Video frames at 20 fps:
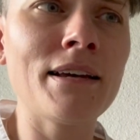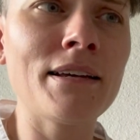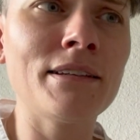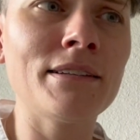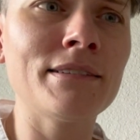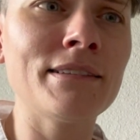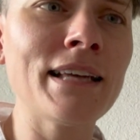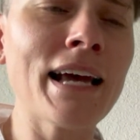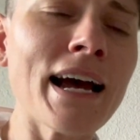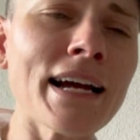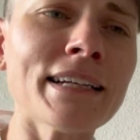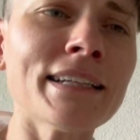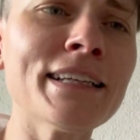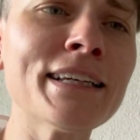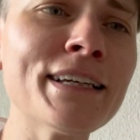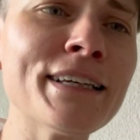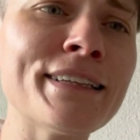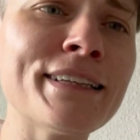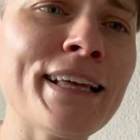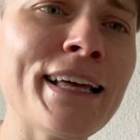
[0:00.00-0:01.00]
The
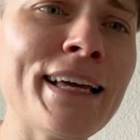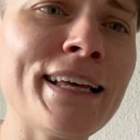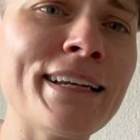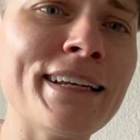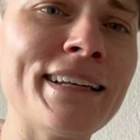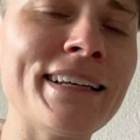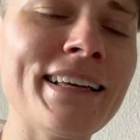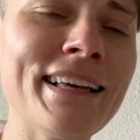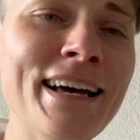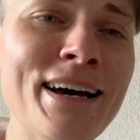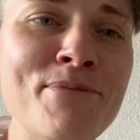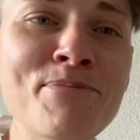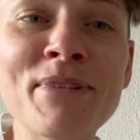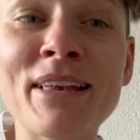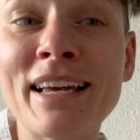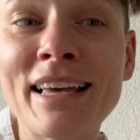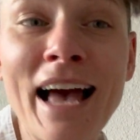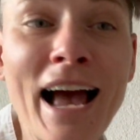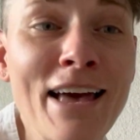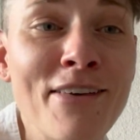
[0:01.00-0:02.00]
idea that I'm
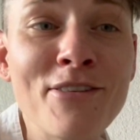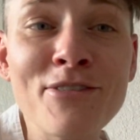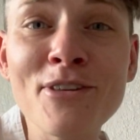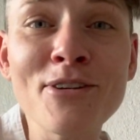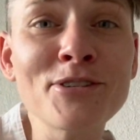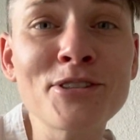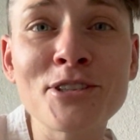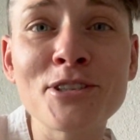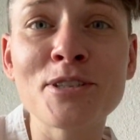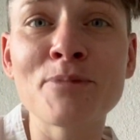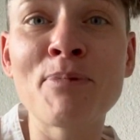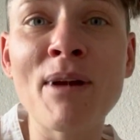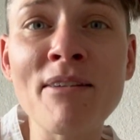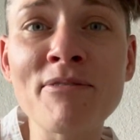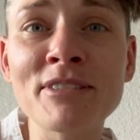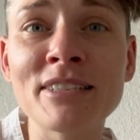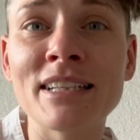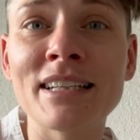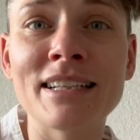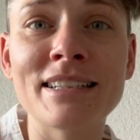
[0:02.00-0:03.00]
like, and those are just
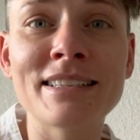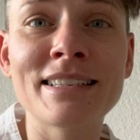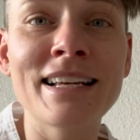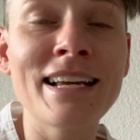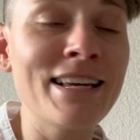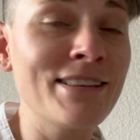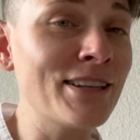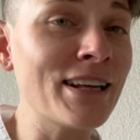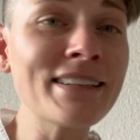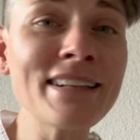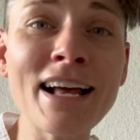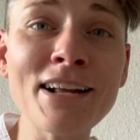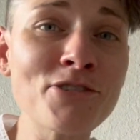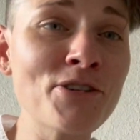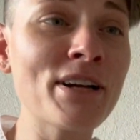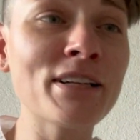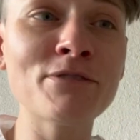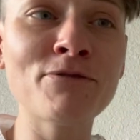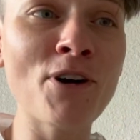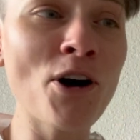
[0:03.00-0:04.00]
preferences. That's not
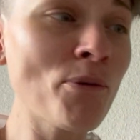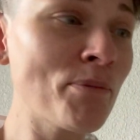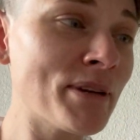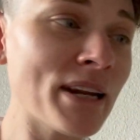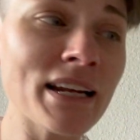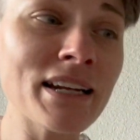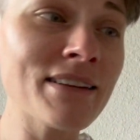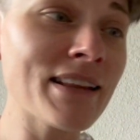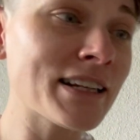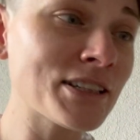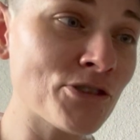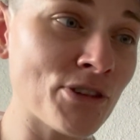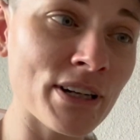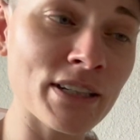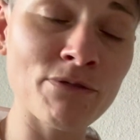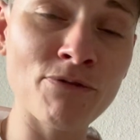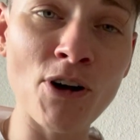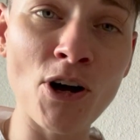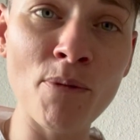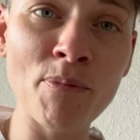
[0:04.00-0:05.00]
transphobia. None of that's
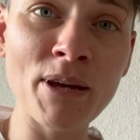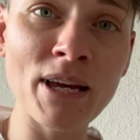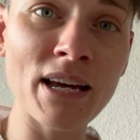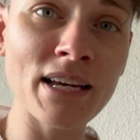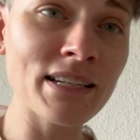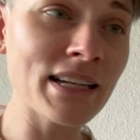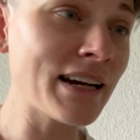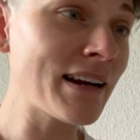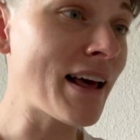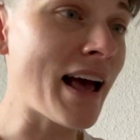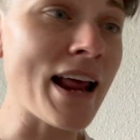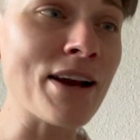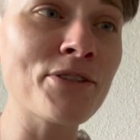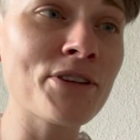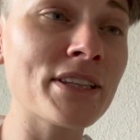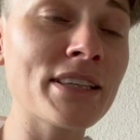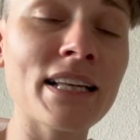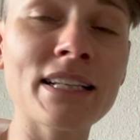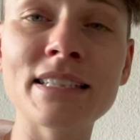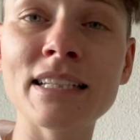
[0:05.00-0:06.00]
transphobia. I don't
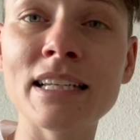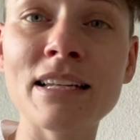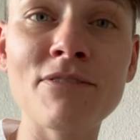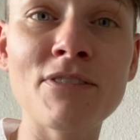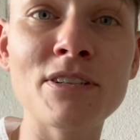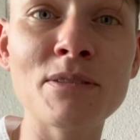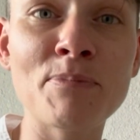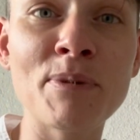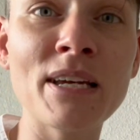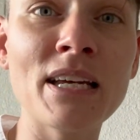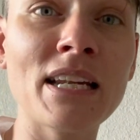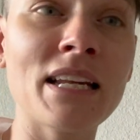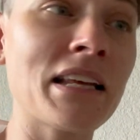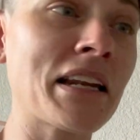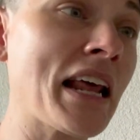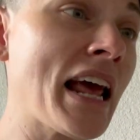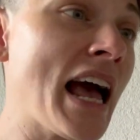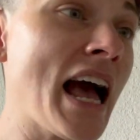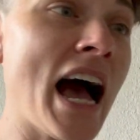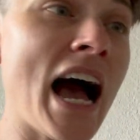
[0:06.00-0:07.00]
think that's any of it's
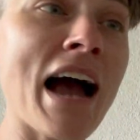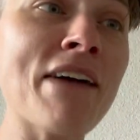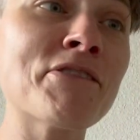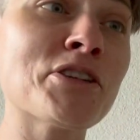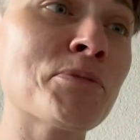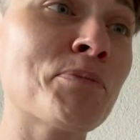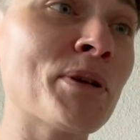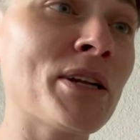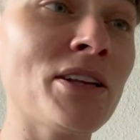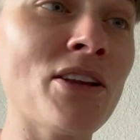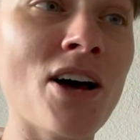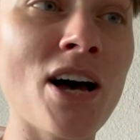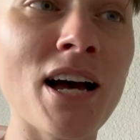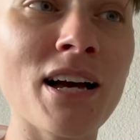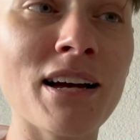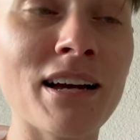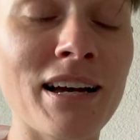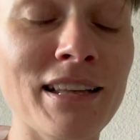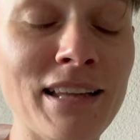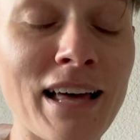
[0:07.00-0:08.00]
bigoted. I've just been
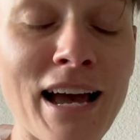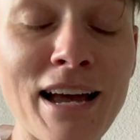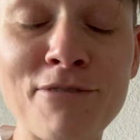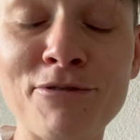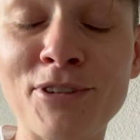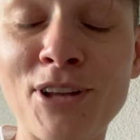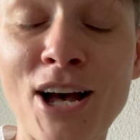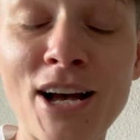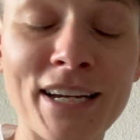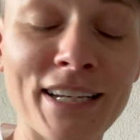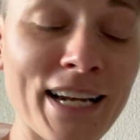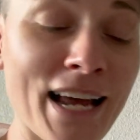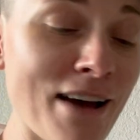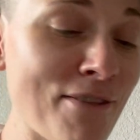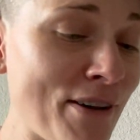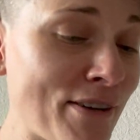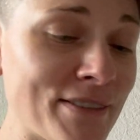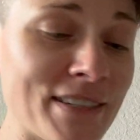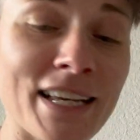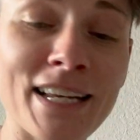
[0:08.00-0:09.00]
alive long enough.
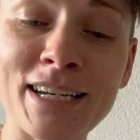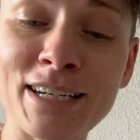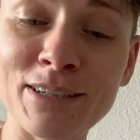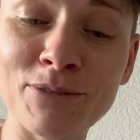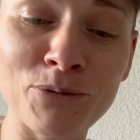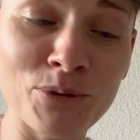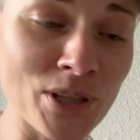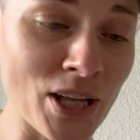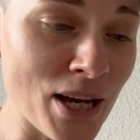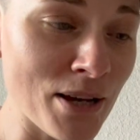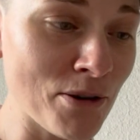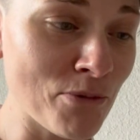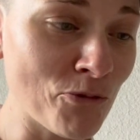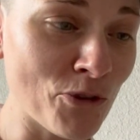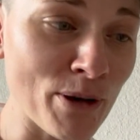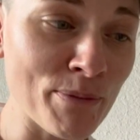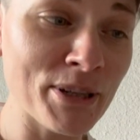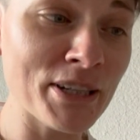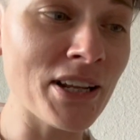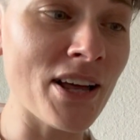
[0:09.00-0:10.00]
I've dated
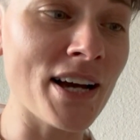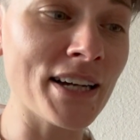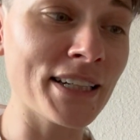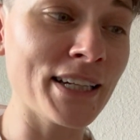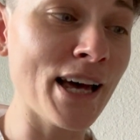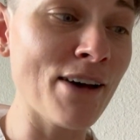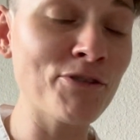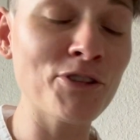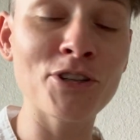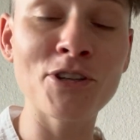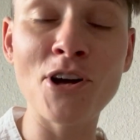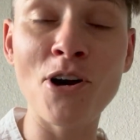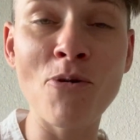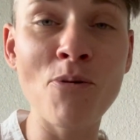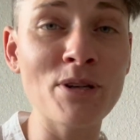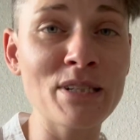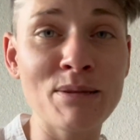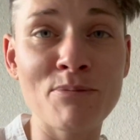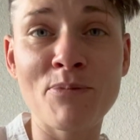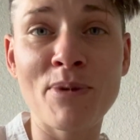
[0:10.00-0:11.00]
women long enough to know
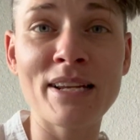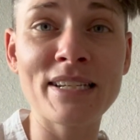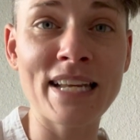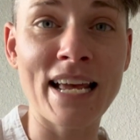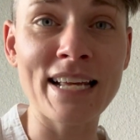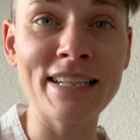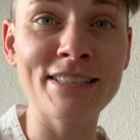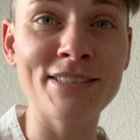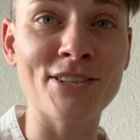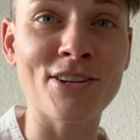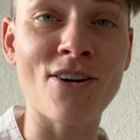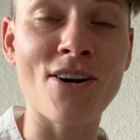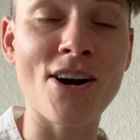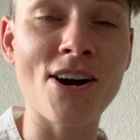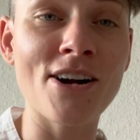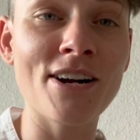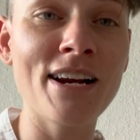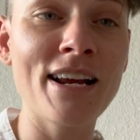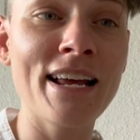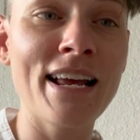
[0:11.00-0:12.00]
what some of my tastes
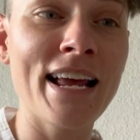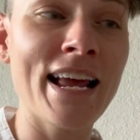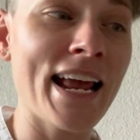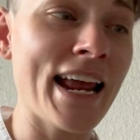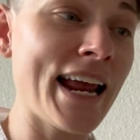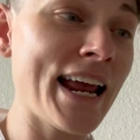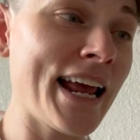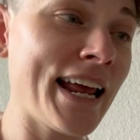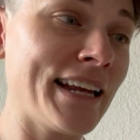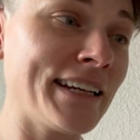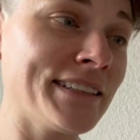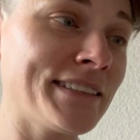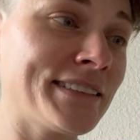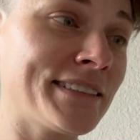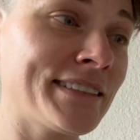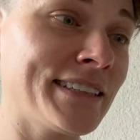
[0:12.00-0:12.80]
are, and